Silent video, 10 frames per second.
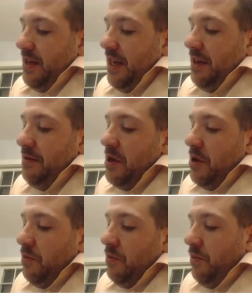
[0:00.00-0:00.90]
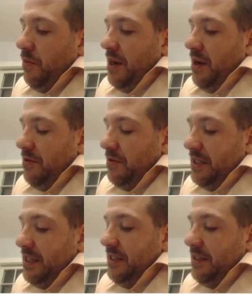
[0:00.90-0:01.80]
Okay, what we know
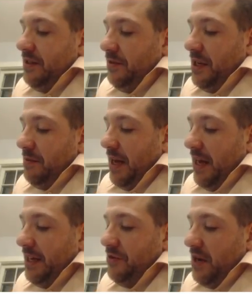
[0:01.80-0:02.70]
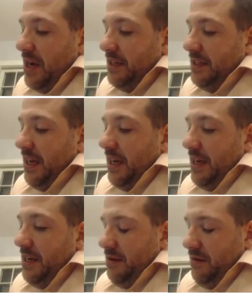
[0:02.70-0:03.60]
is that sodium
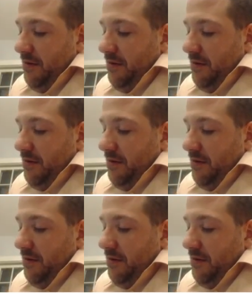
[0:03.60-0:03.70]
hydroxide,